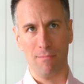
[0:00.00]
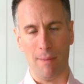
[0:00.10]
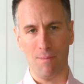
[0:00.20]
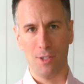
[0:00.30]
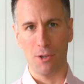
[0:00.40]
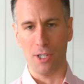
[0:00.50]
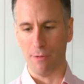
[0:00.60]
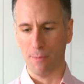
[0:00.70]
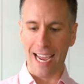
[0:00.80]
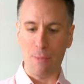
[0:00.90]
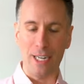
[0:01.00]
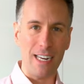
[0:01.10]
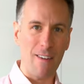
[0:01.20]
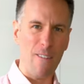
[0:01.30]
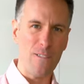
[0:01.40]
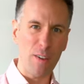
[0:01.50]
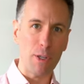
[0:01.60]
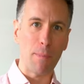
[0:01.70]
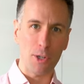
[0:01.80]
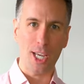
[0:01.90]
Yeah, close enough. And we need
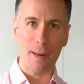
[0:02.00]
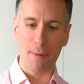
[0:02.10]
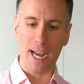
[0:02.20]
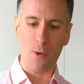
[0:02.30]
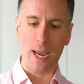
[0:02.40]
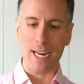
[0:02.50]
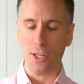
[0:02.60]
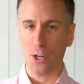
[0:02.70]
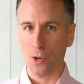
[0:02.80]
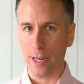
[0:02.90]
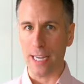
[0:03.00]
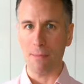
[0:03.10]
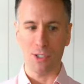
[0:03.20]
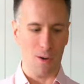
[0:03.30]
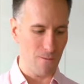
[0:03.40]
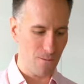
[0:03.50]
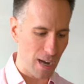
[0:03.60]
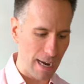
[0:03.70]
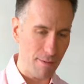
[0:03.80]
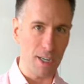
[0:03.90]
50% by weight cream, so
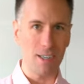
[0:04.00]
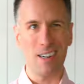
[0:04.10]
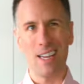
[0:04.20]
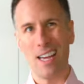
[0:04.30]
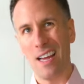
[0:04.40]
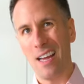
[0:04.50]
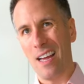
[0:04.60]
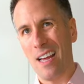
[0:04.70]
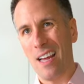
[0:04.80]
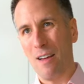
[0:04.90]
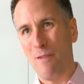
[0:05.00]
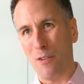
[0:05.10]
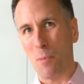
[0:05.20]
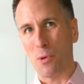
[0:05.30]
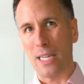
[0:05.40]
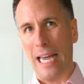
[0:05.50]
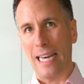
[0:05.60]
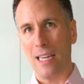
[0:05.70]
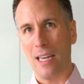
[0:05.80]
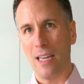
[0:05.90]
500,
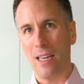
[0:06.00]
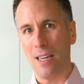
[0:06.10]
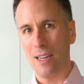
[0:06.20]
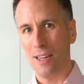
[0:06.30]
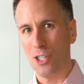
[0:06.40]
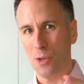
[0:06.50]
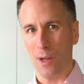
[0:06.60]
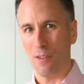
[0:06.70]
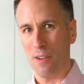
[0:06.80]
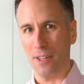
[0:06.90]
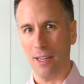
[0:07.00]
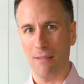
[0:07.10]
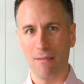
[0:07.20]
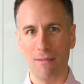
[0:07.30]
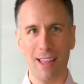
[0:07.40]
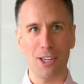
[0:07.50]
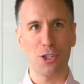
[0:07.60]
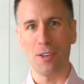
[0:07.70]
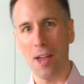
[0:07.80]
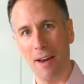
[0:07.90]
50%, 250. That
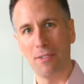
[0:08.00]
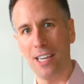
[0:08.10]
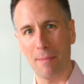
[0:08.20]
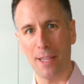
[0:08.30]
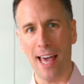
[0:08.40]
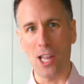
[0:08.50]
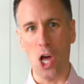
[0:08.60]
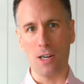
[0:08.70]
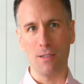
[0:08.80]
should not have taken me that long.